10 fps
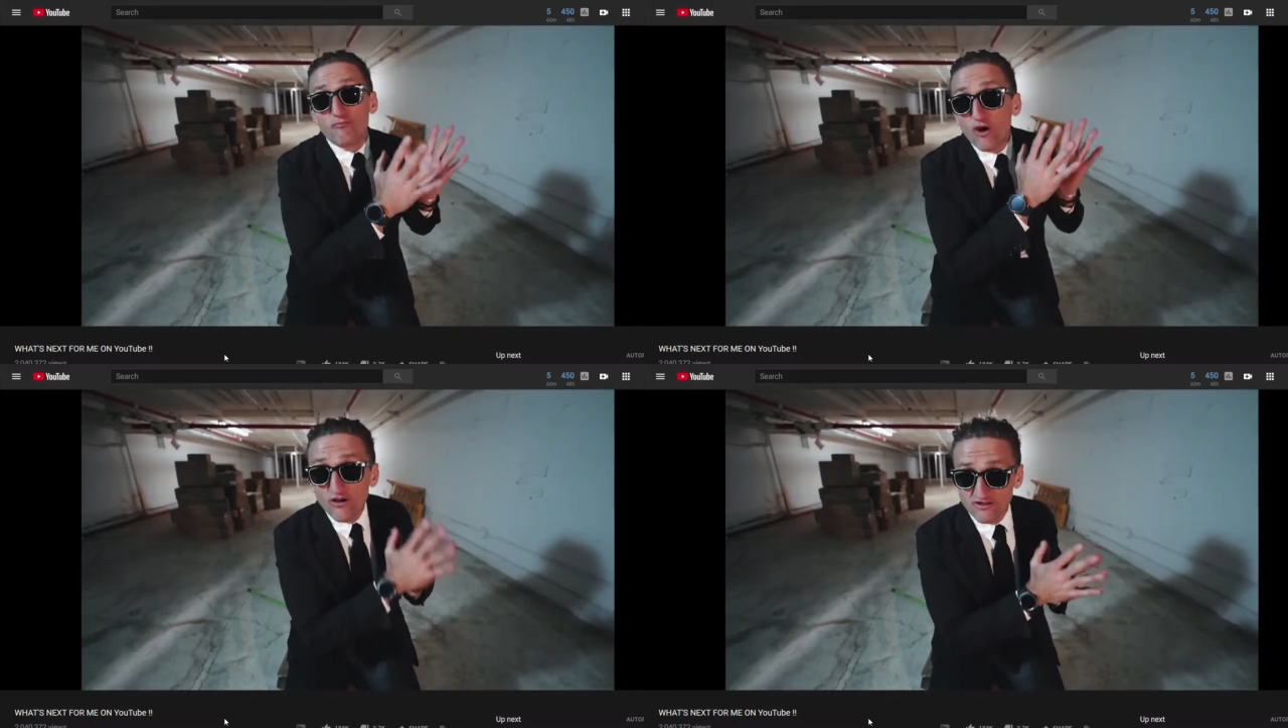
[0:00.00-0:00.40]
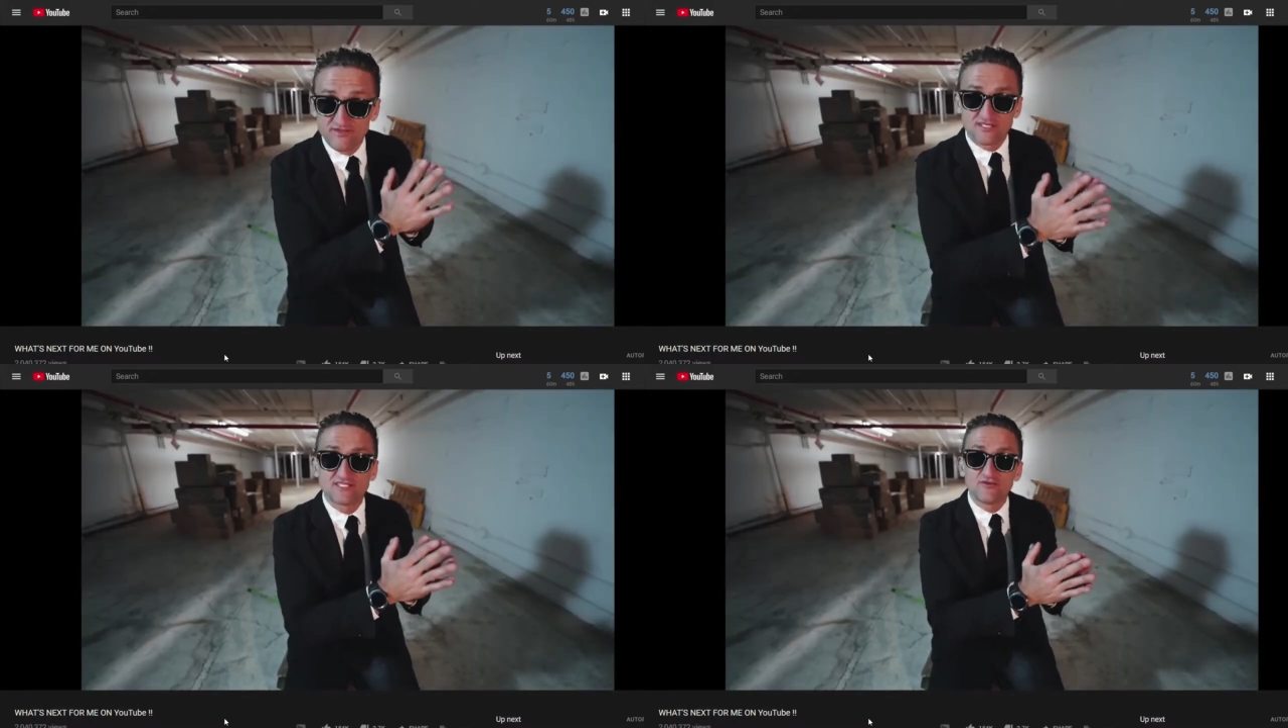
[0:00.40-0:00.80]
Part of
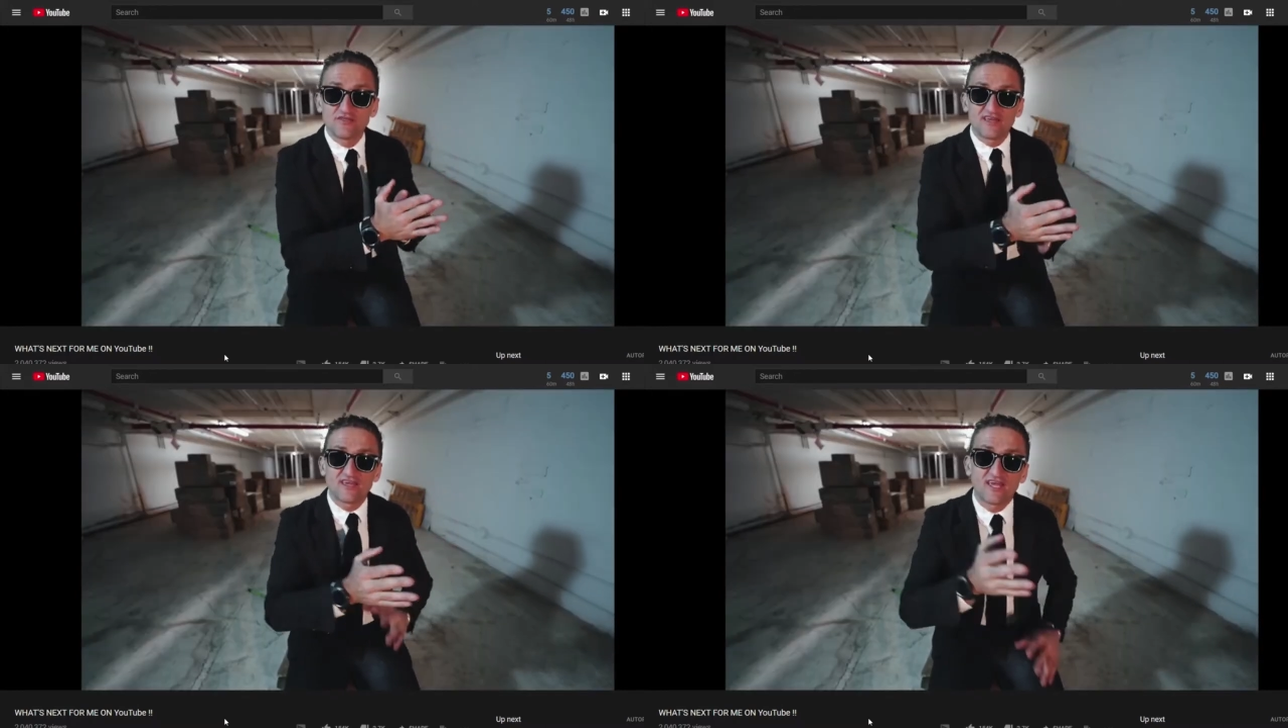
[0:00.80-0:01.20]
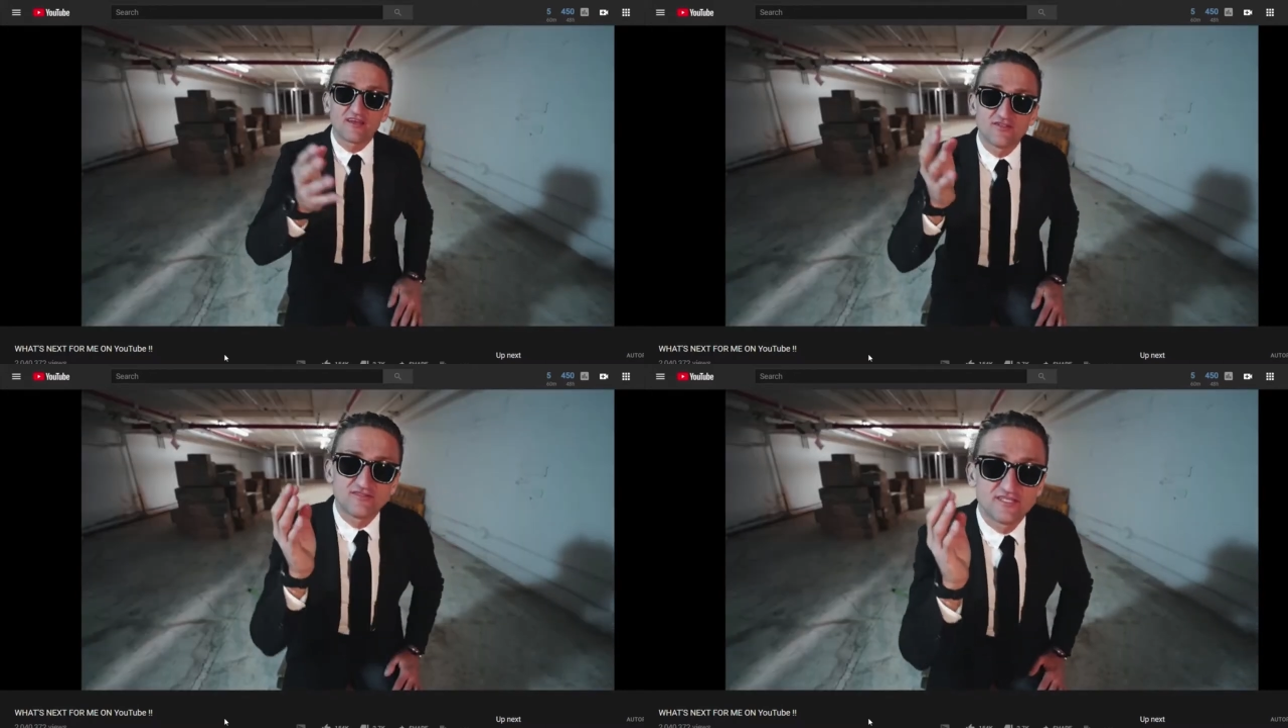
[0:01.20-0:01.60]
this new thing
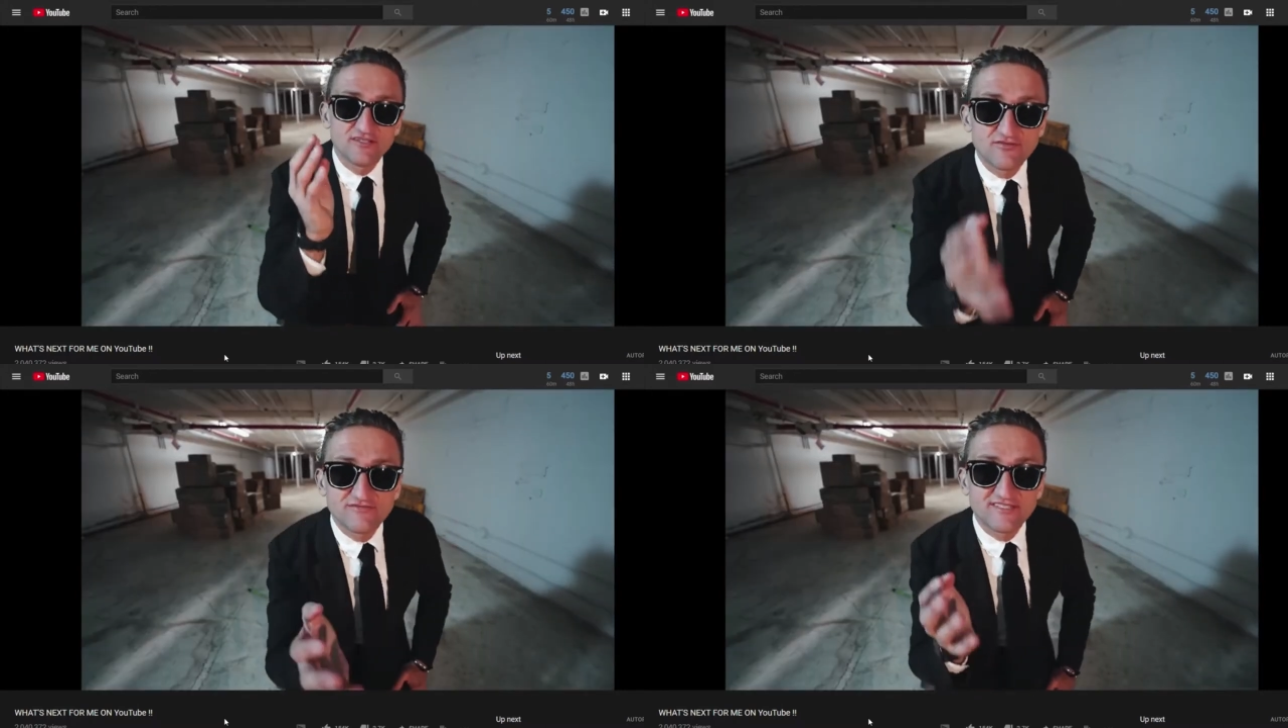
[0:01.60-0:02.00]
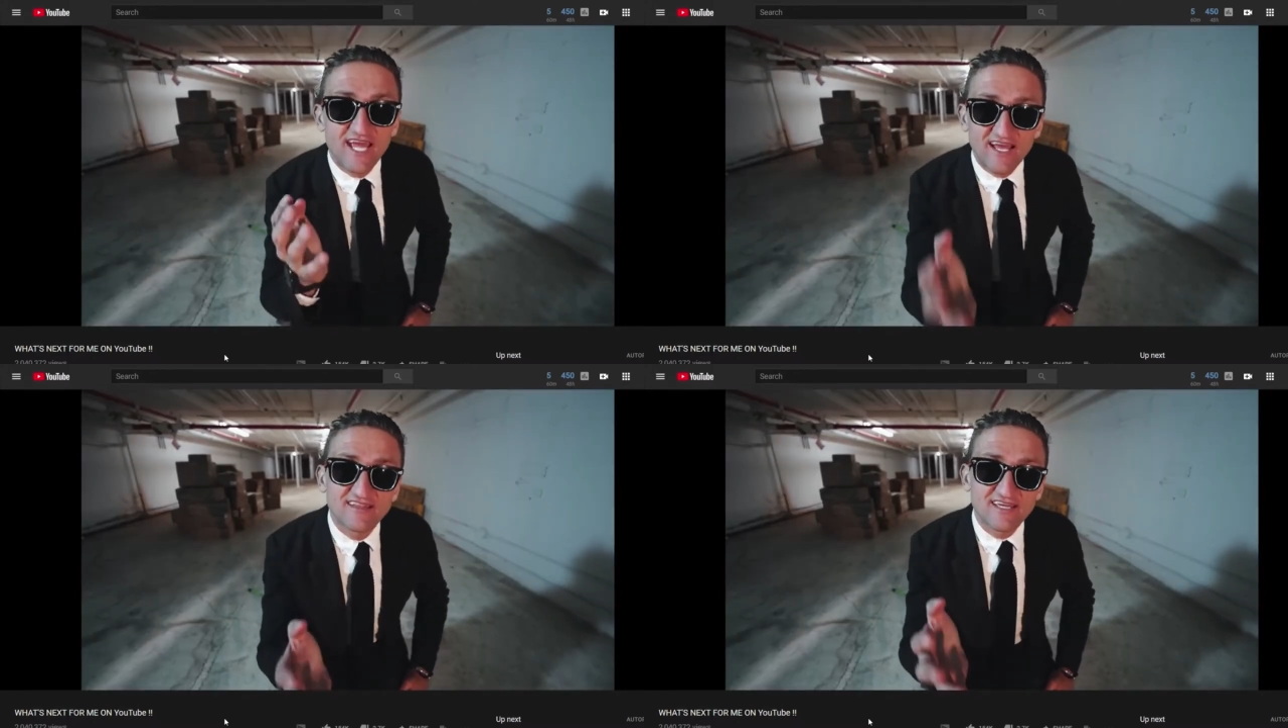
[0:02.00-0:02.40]
includes a new
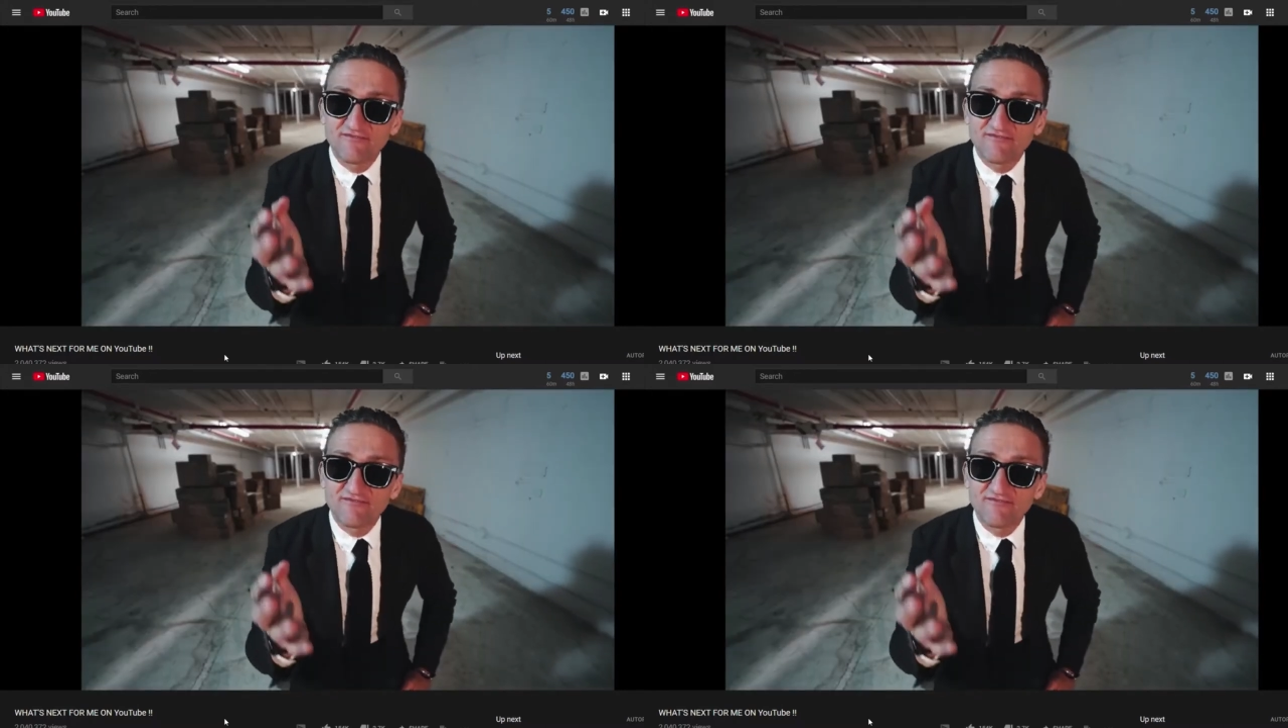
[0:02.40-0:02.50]
daily